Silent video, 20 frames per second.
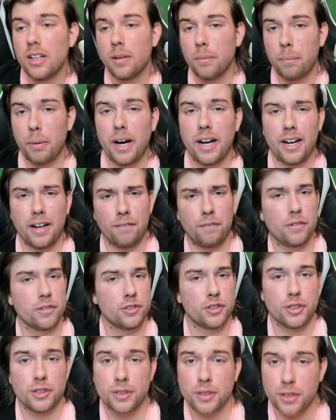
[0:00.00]
But if you're
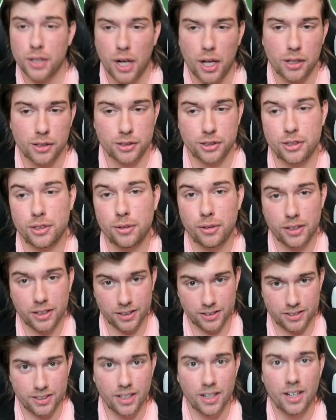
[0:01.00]
just a college
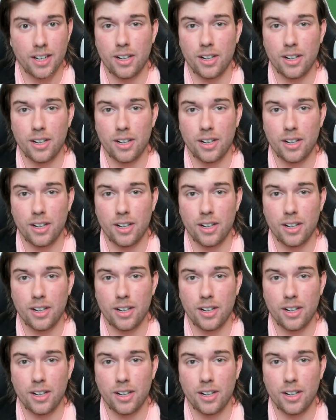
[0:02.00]
student